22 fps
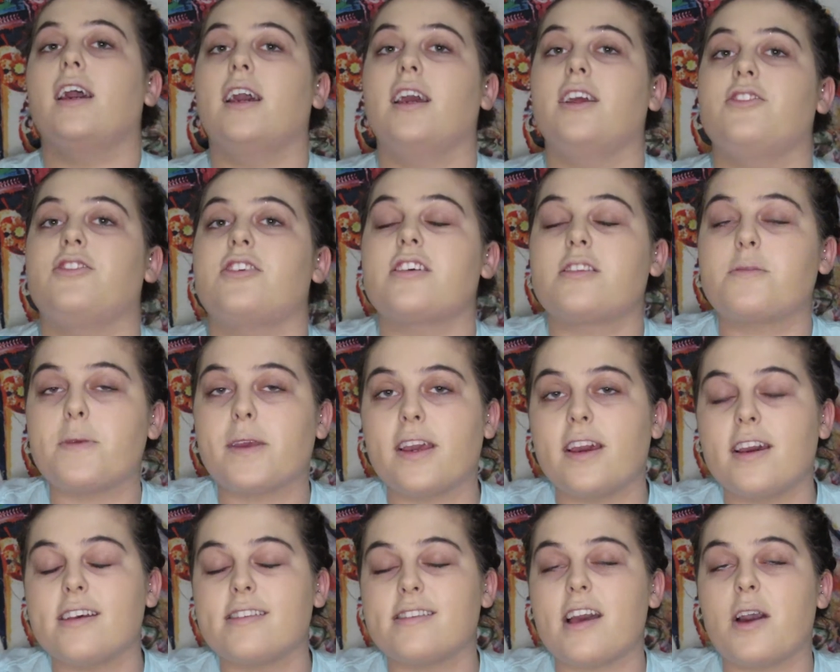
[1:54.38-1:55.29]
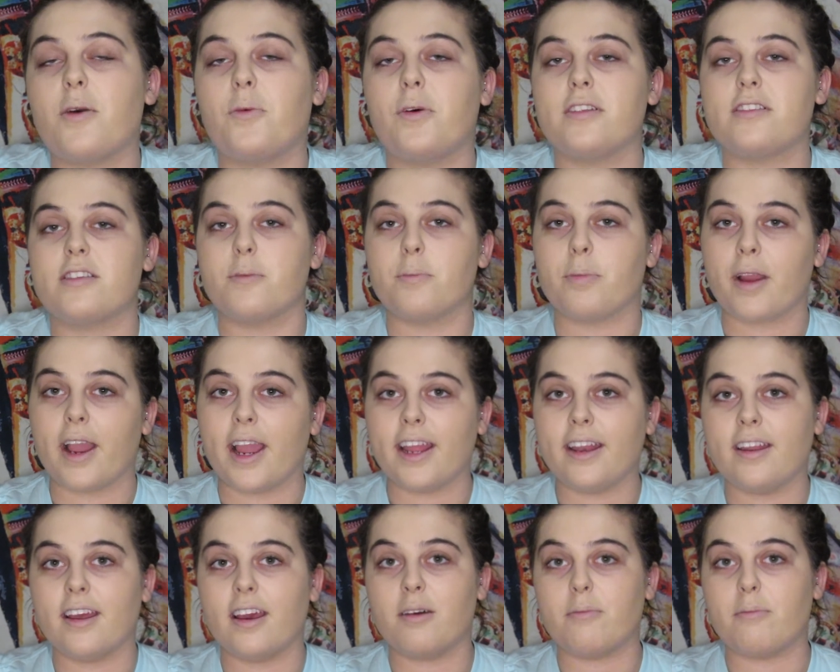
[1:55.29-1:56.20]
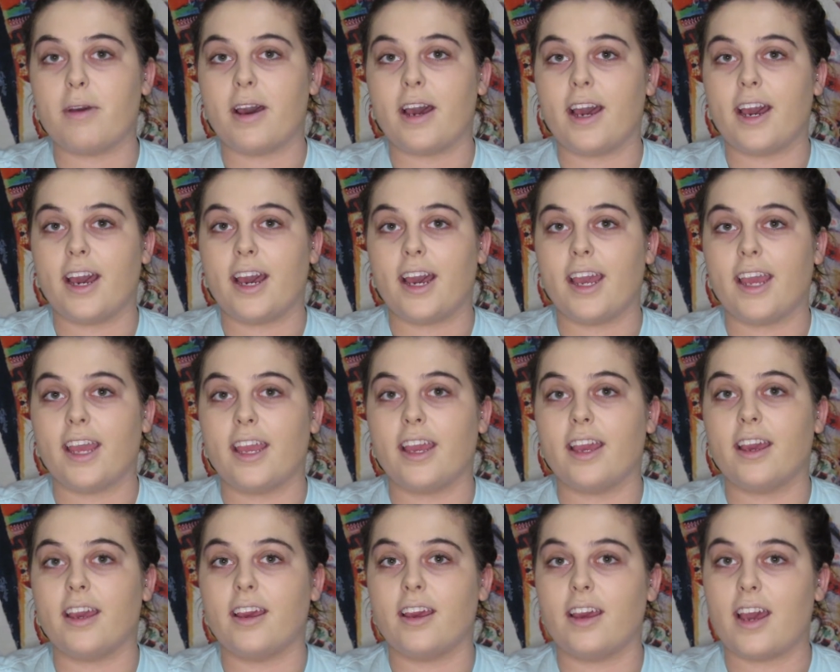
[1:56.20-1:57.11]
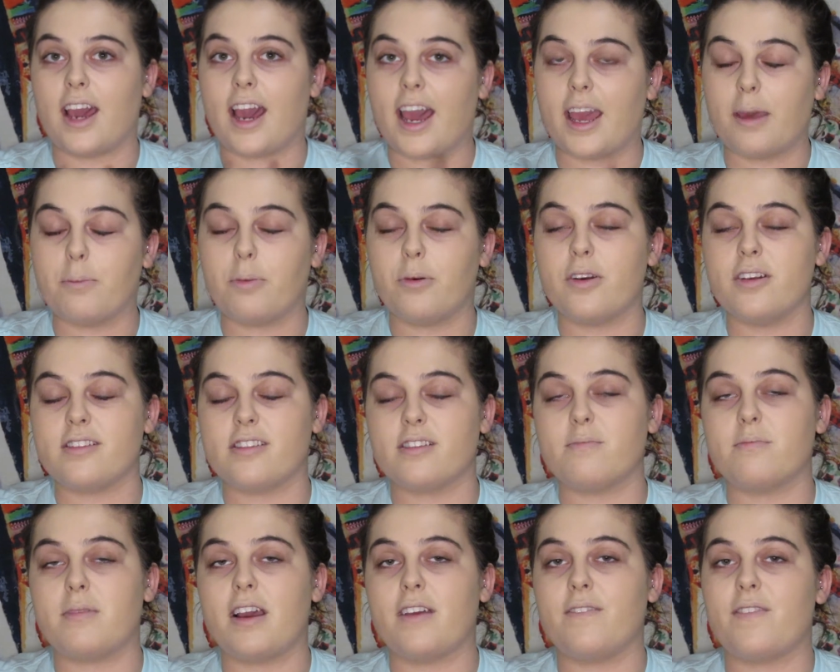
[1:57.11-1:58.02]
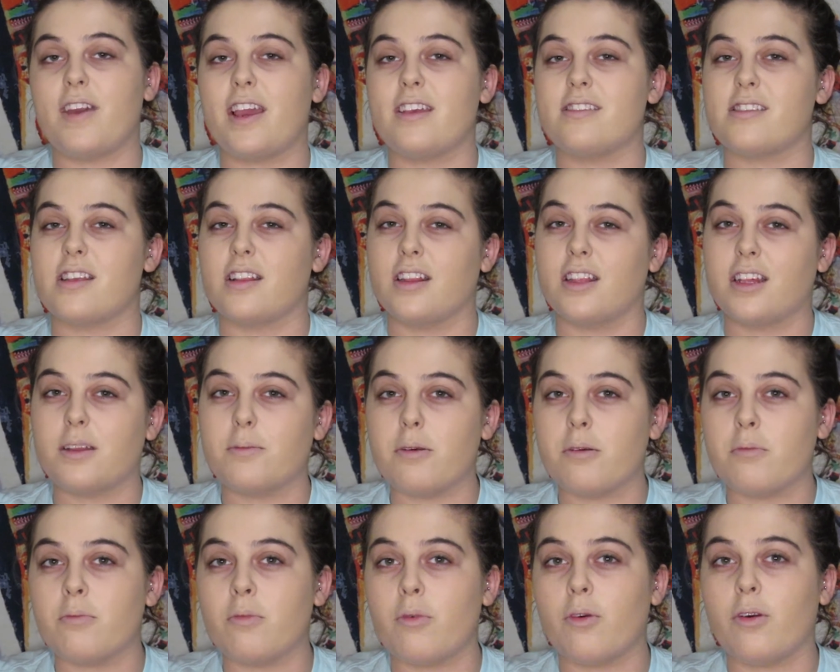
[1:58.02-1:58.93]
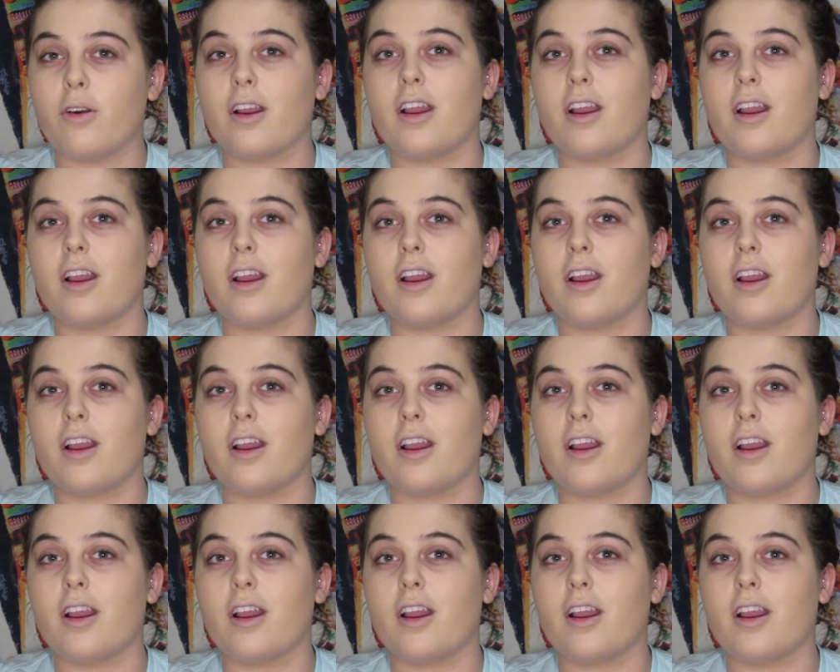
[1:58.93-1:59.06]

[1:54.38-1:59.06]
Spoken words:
And just because I want to brighten up my high points of my face a little bit more,